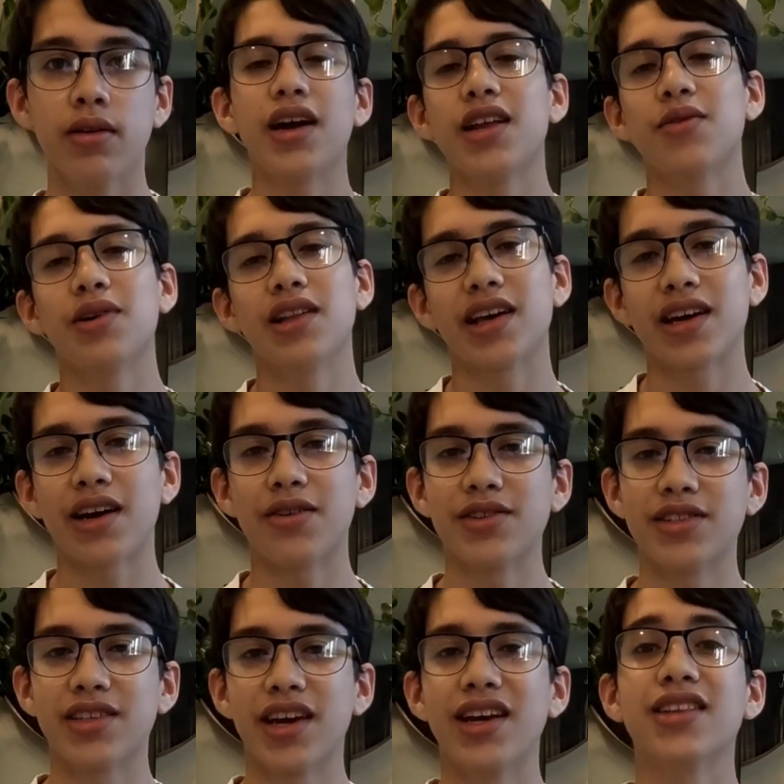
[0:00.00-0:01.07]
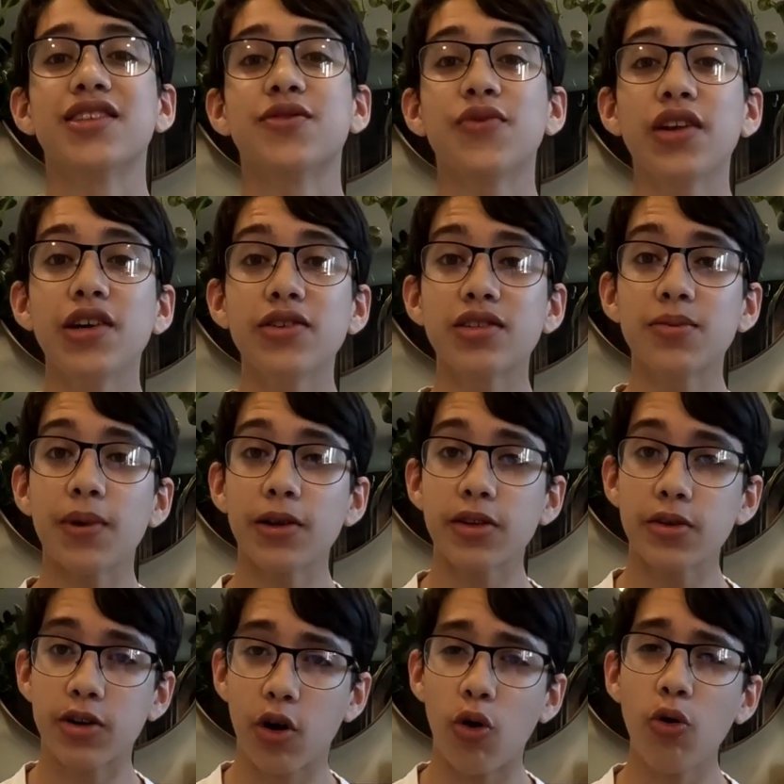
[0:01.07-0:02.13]
Anyway, like I was saying, this video is about
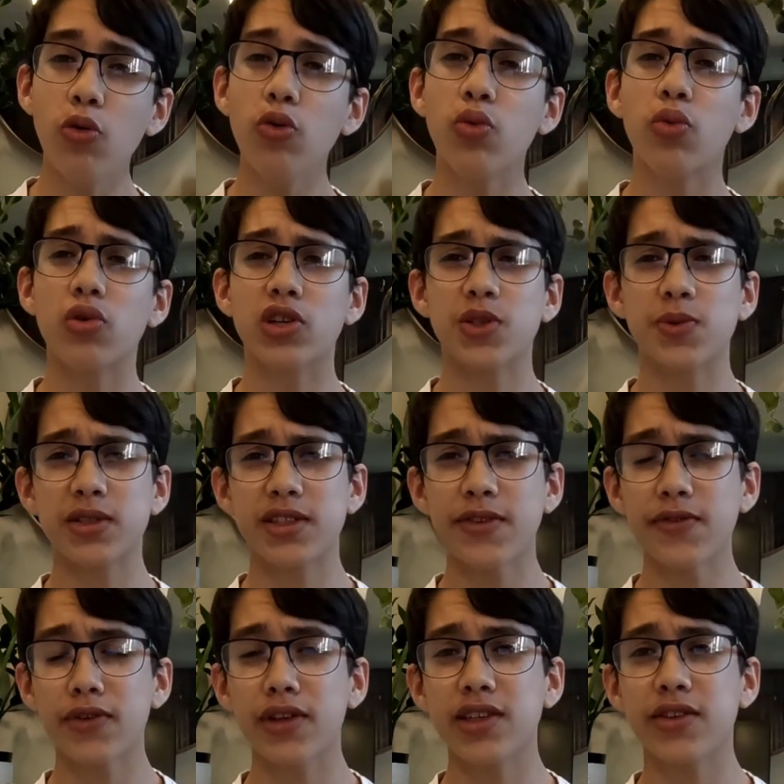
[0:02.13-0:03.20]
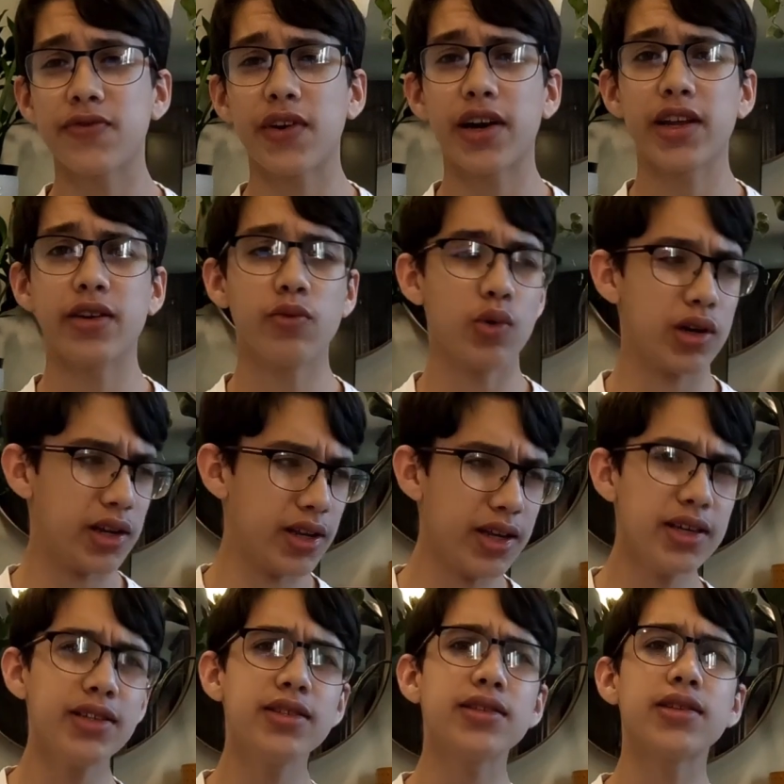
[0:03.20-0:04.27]
the Cold War, specifically defining what it
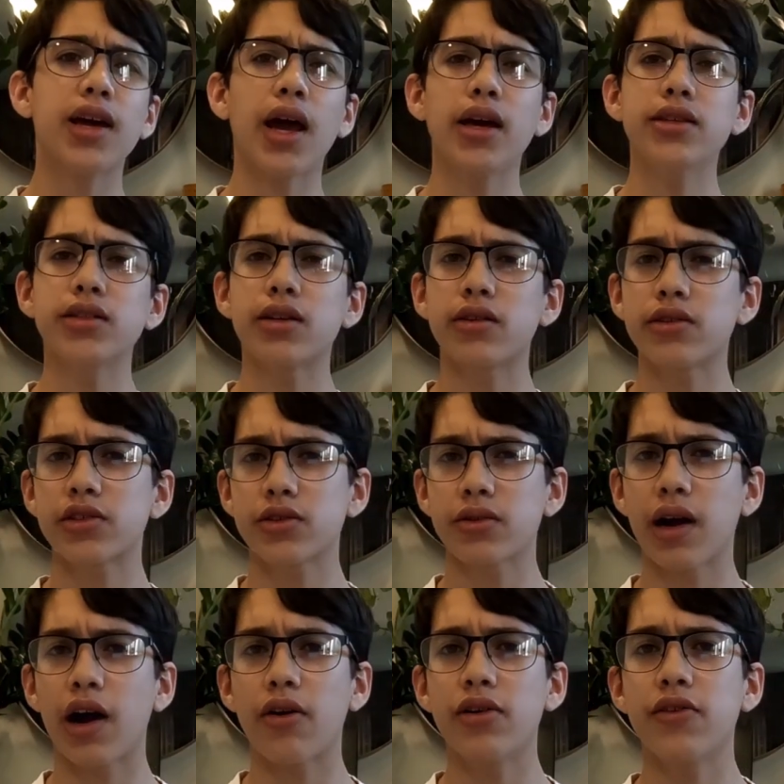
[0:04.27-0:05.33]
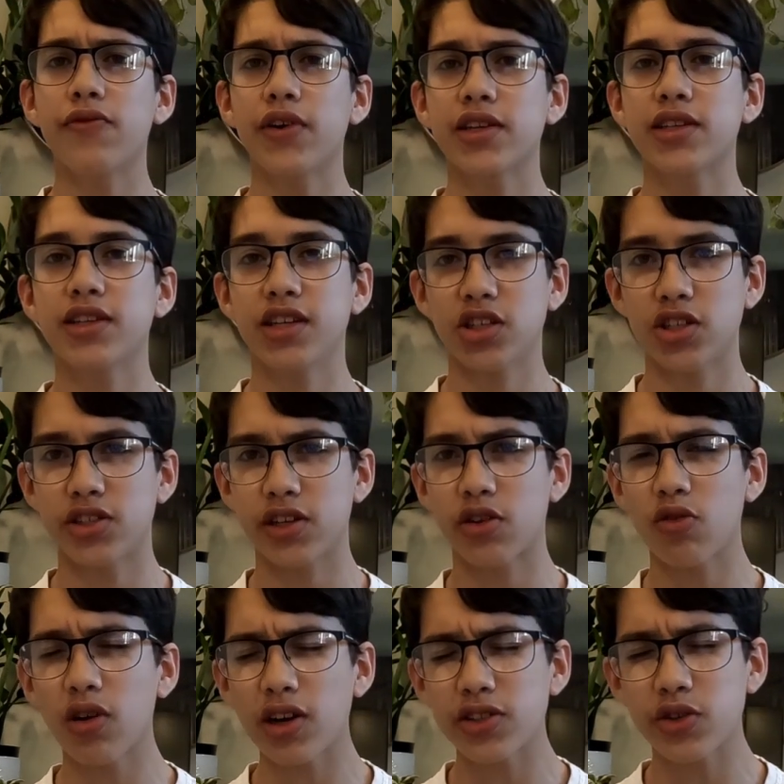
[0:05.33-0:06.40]
is and also how it affected nations
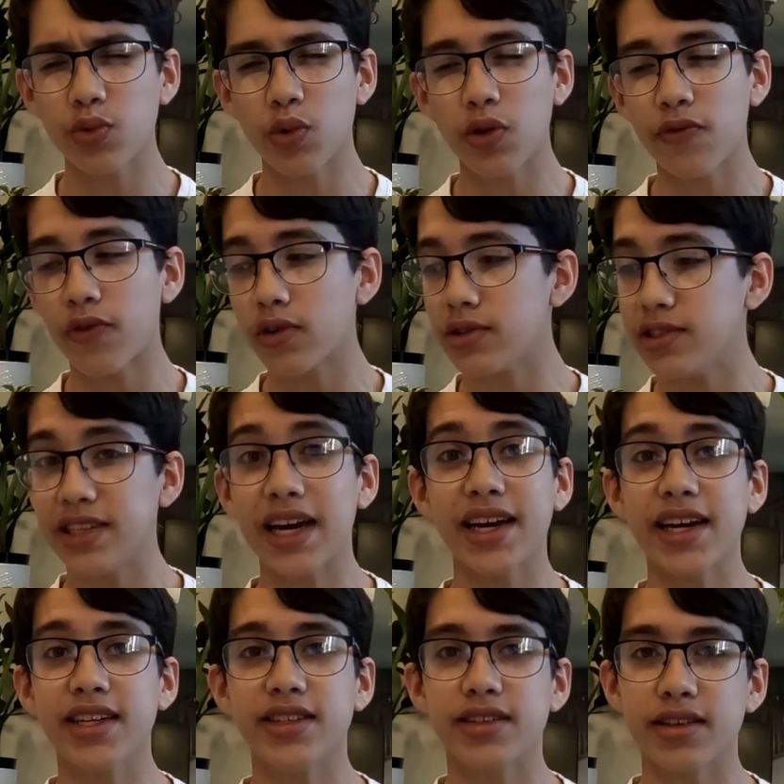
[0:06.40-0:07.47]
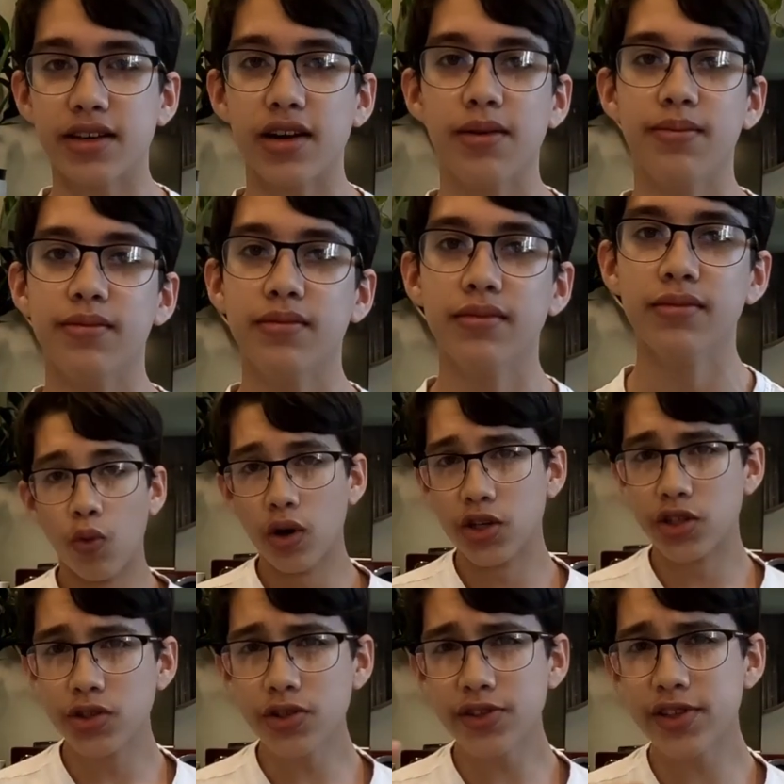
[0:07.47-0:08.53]
across the world for decades to come,
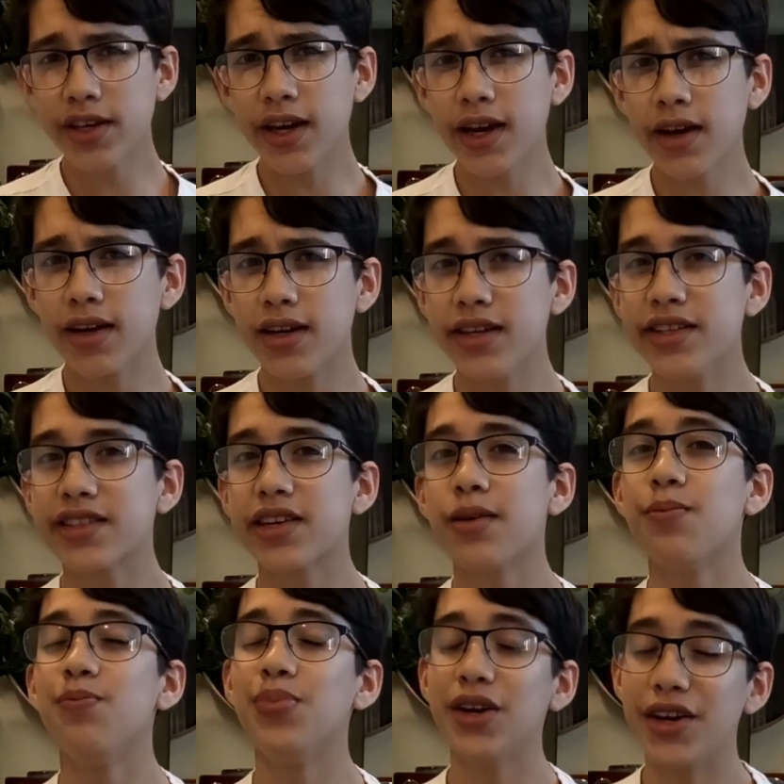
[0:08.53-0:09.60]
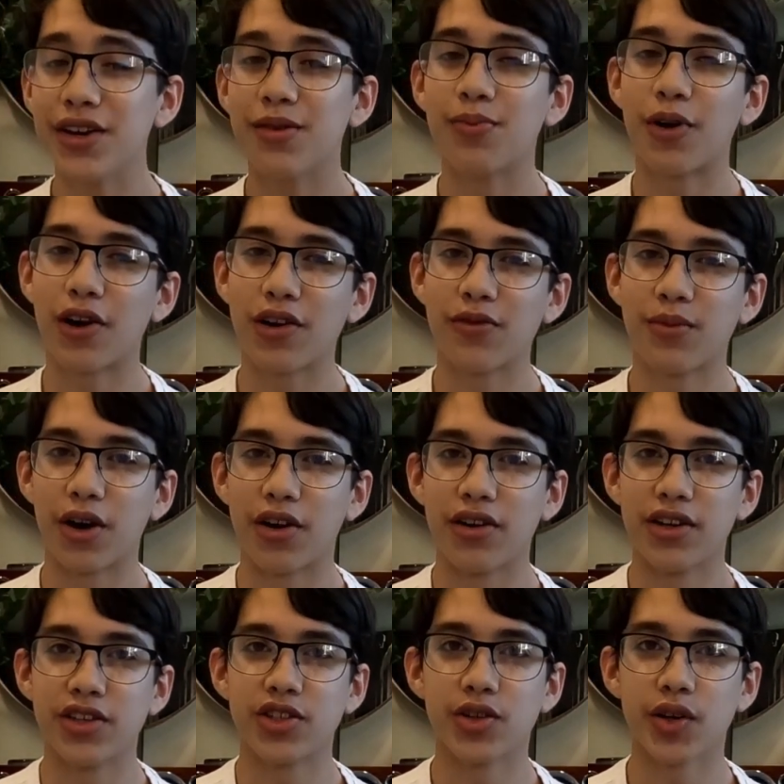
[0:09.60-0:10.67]
which you'll see is a big part of
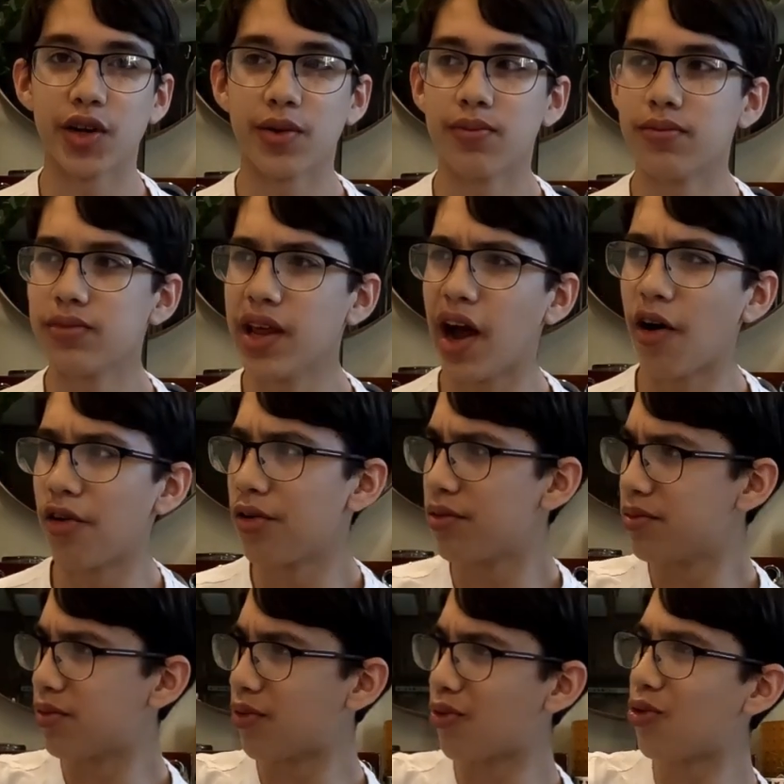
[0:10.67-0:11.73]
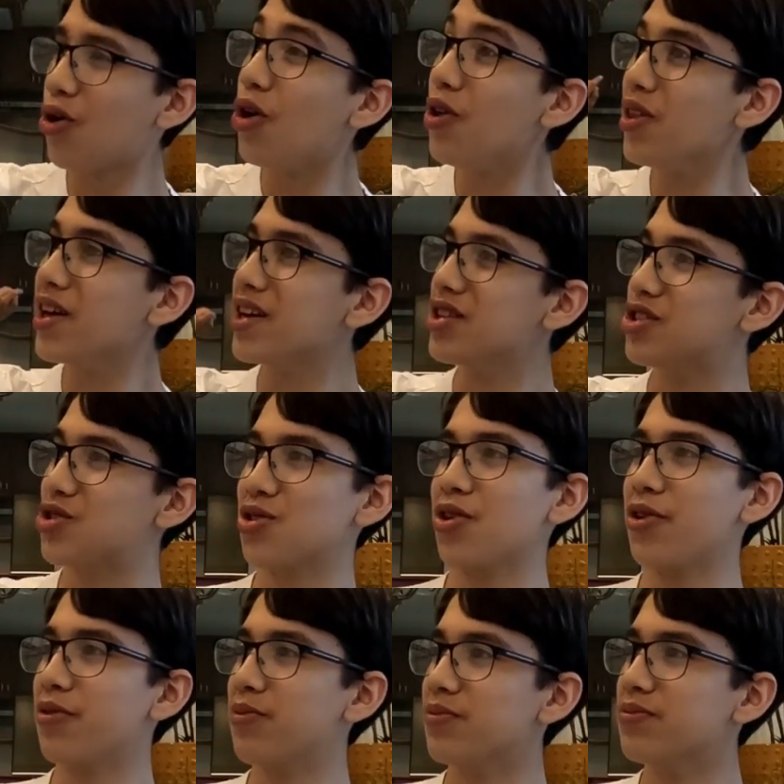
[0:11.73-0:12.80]
modern history. Now, roll the
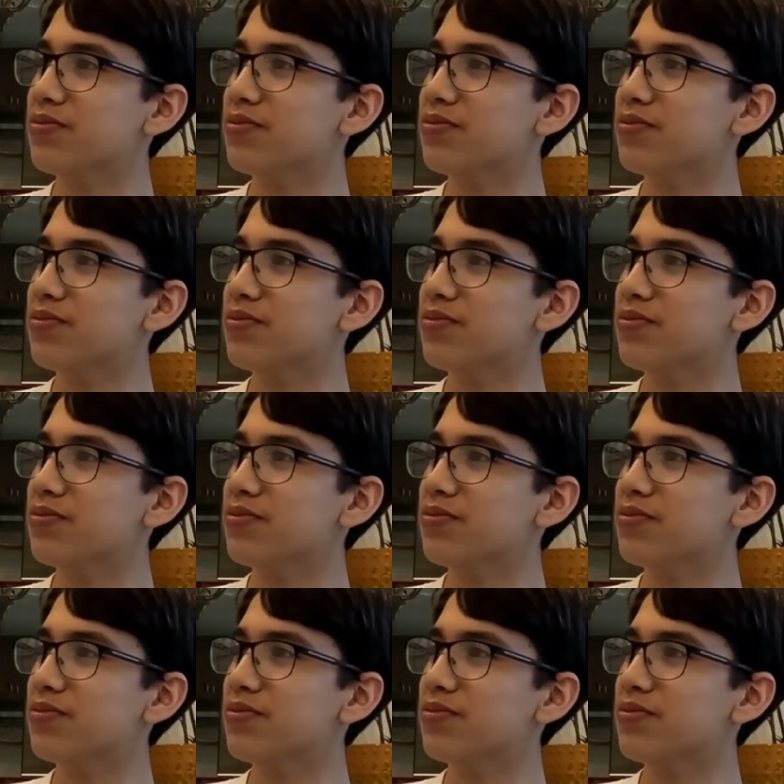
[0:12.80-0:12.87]
intro.